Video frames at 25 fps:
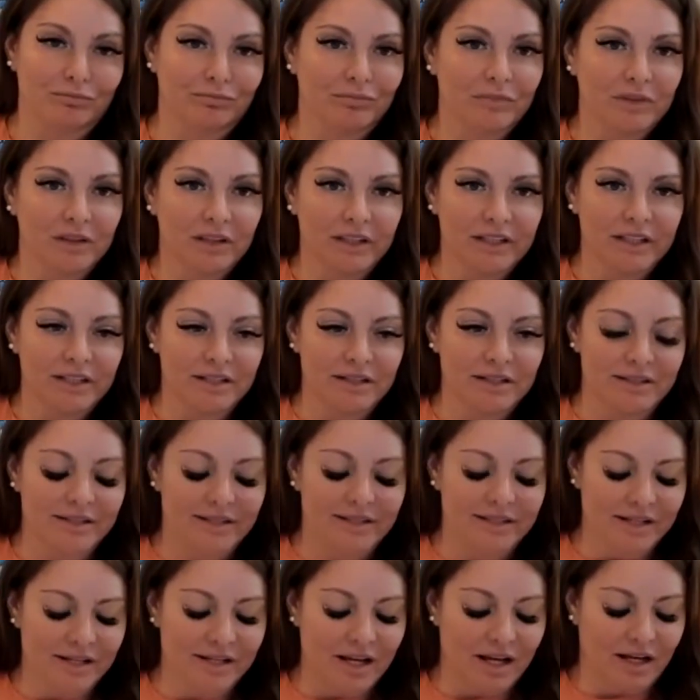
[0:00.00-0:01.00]

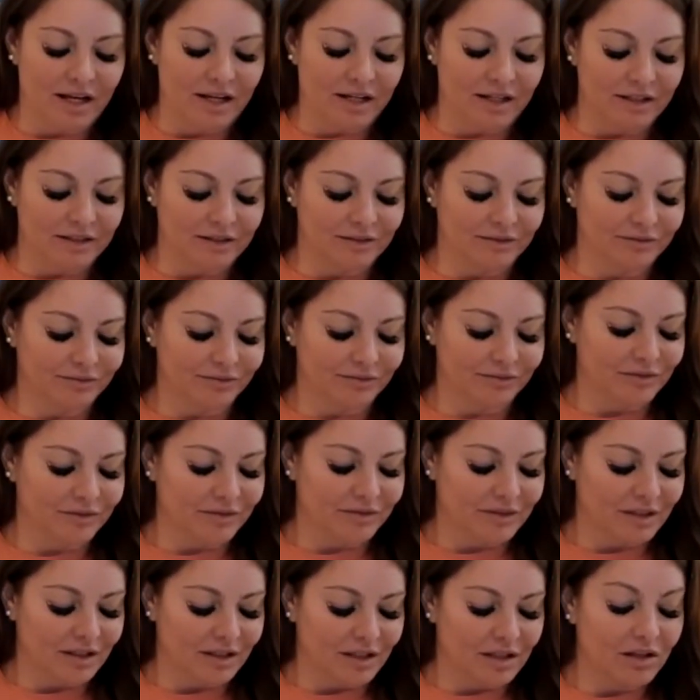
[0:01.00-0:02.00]
Liz,
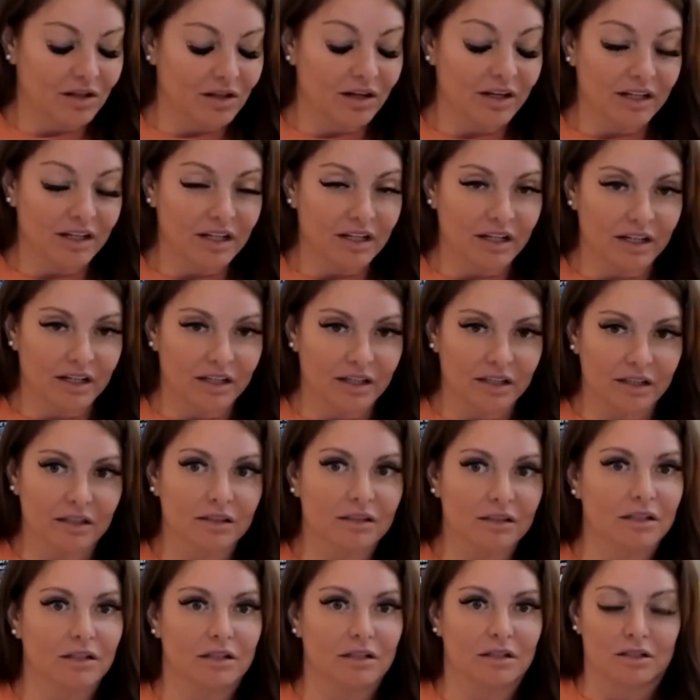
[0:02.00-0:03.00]
Claudia,
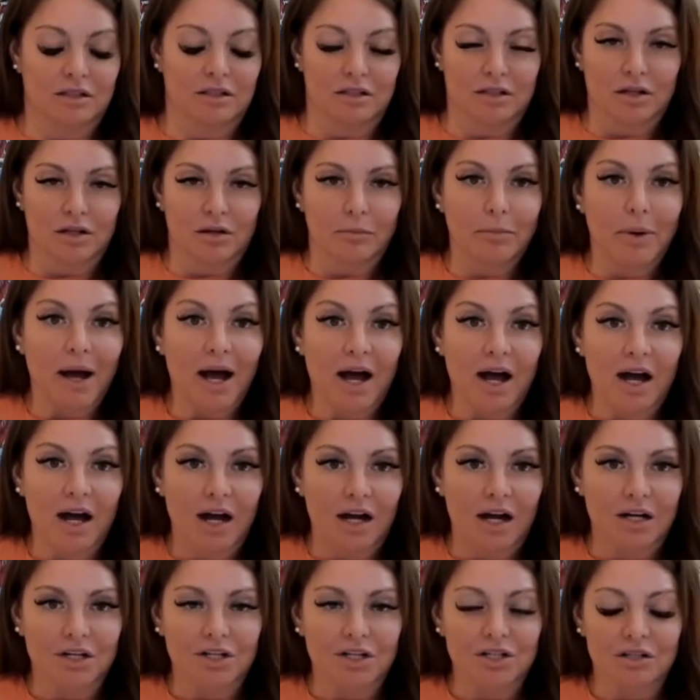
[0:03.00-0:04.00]

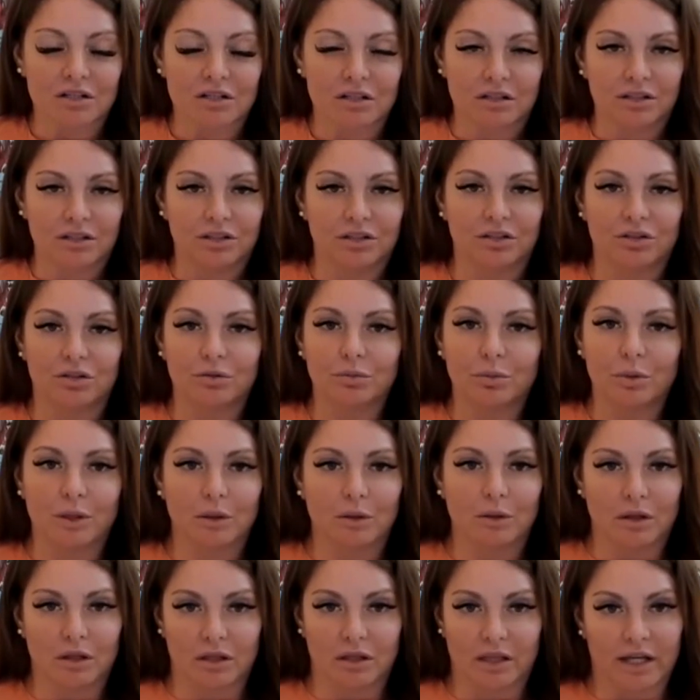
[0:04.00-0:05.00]
Posh,
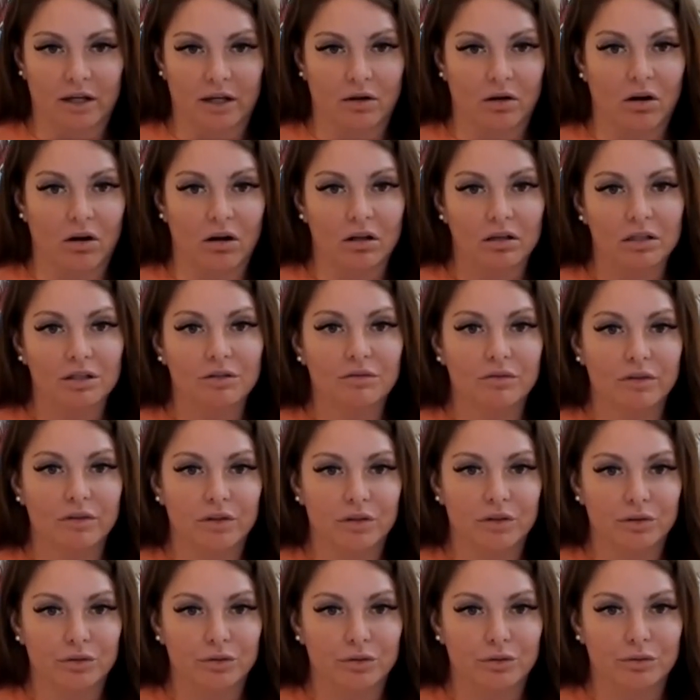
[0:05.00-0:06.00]
like all of
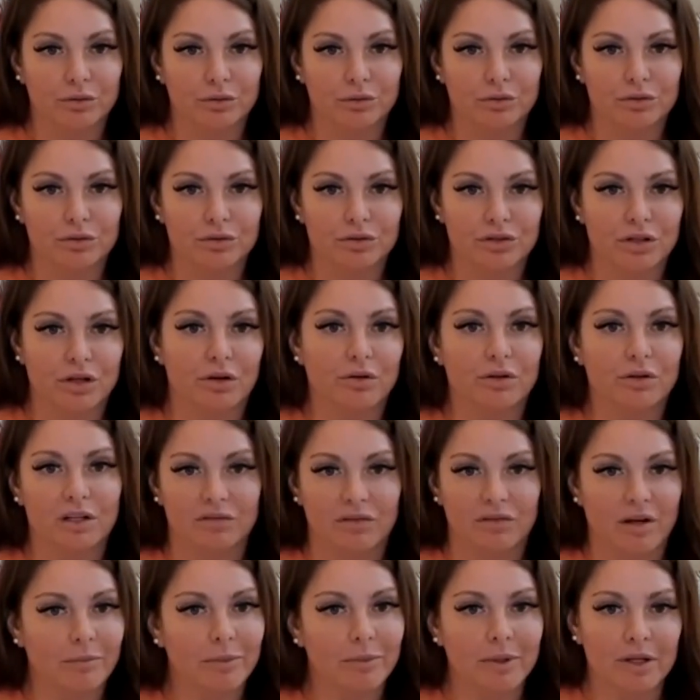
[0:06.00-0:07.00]
you don't give
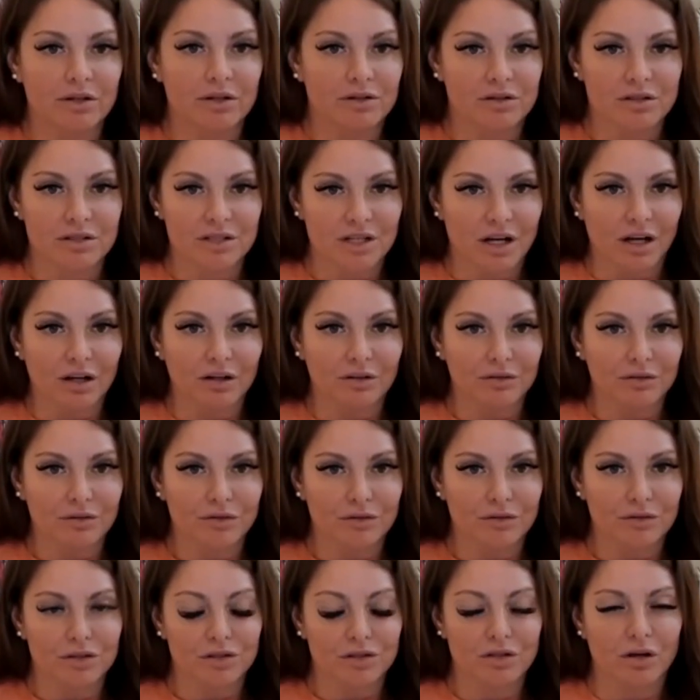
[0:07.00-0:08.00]
up on yourself.
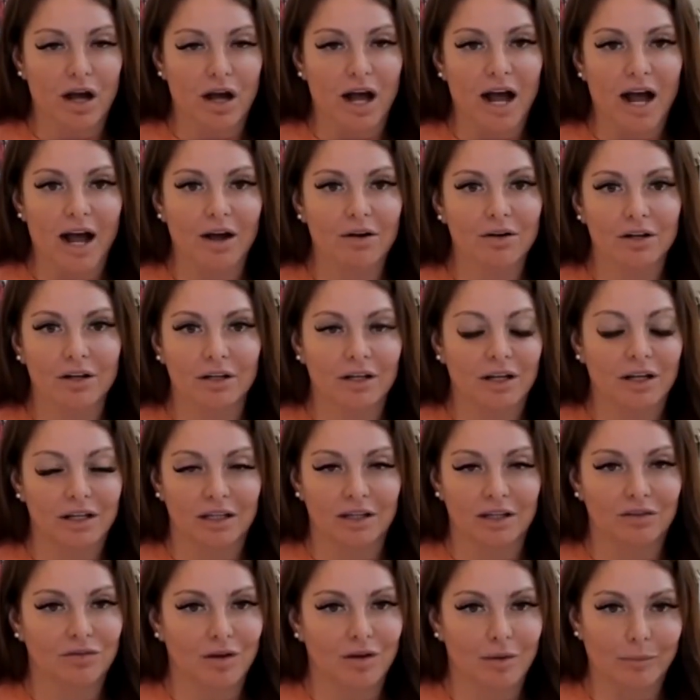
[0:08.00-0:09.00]
So how could I
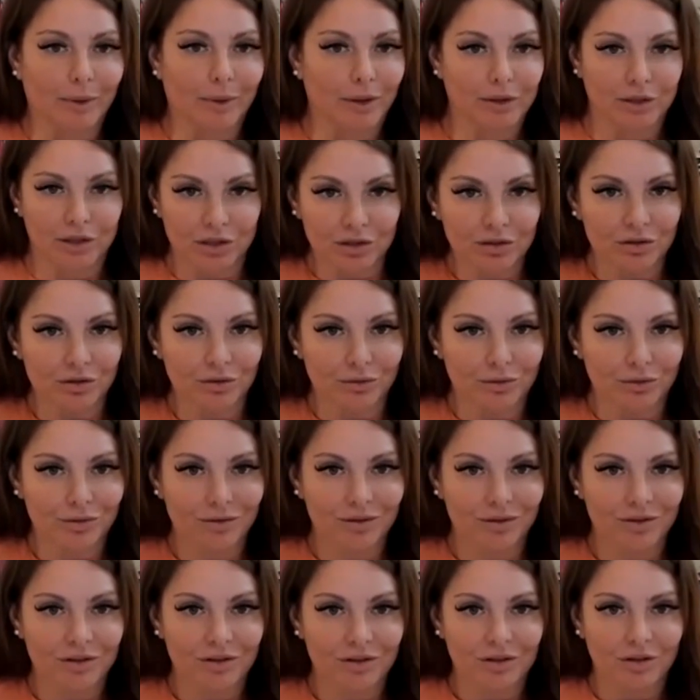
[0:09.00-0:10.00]
give up on you?
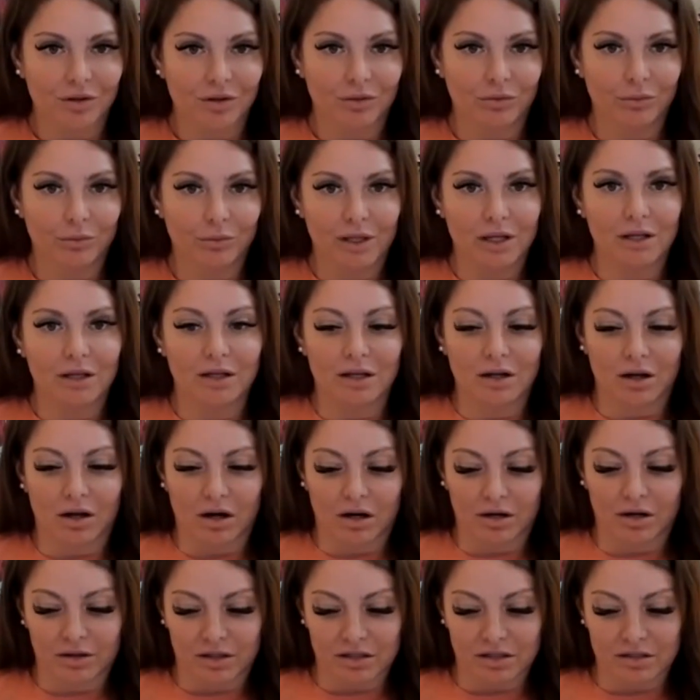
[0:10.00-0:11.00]
We
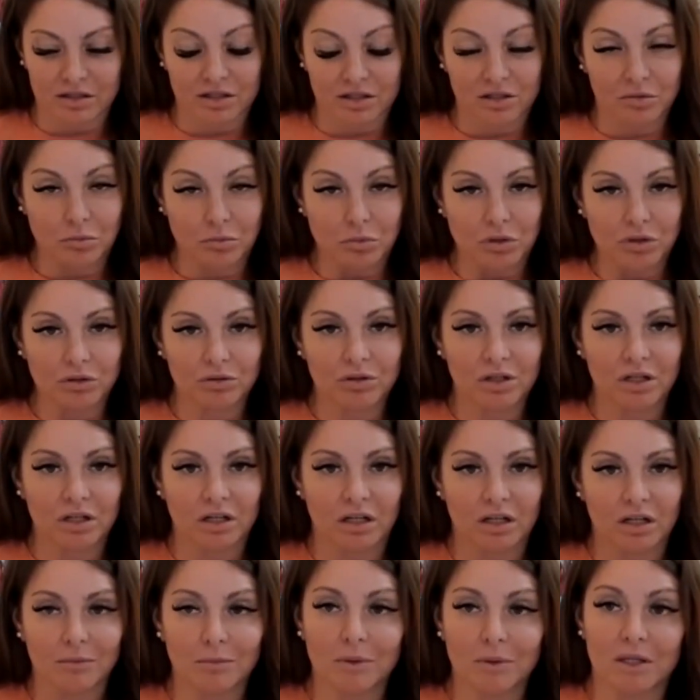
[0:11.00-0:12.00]
are this
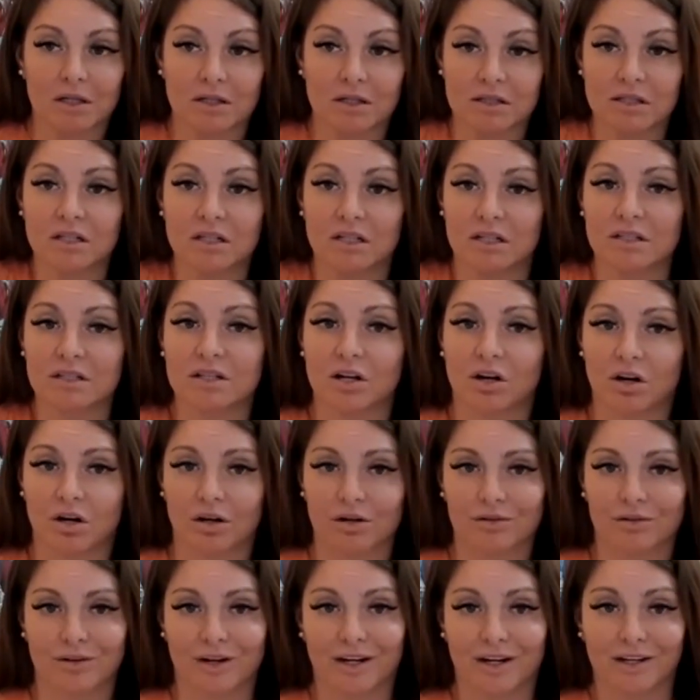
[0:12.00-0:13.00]
community because it is
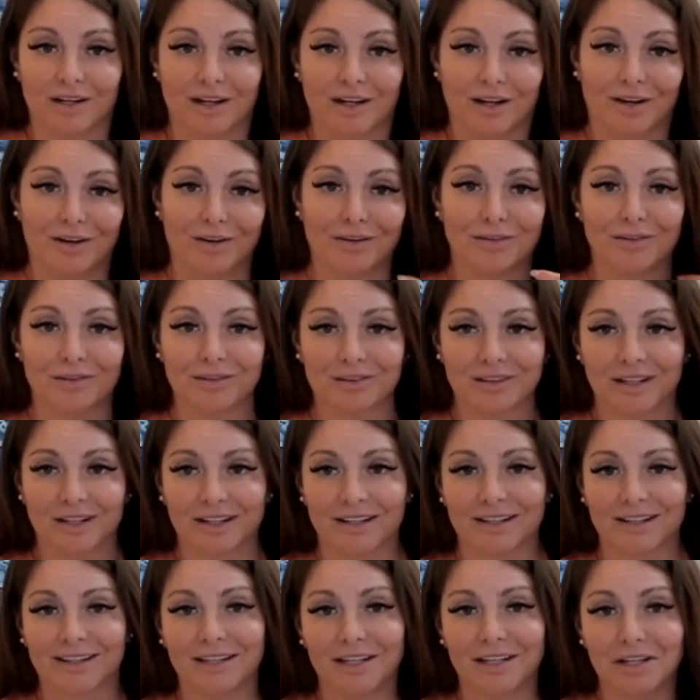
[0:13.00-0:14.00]
hard right now.
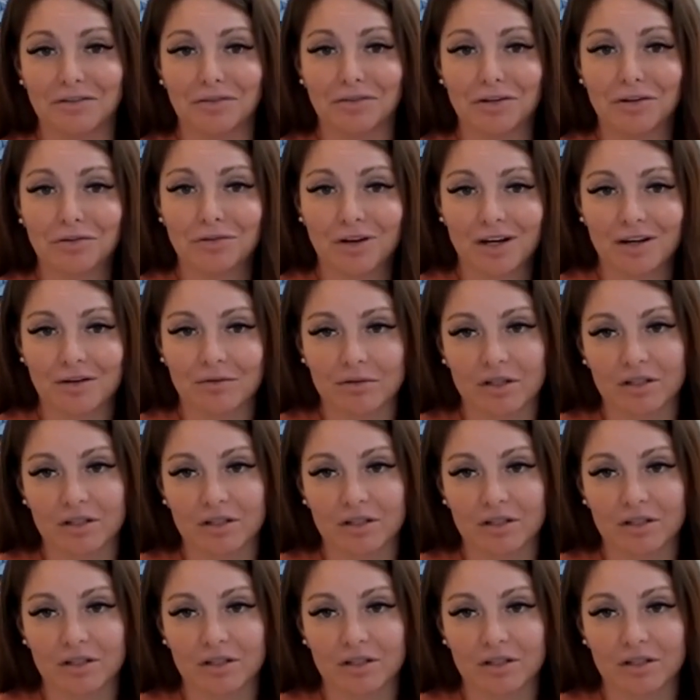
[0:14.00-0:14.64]
Like even great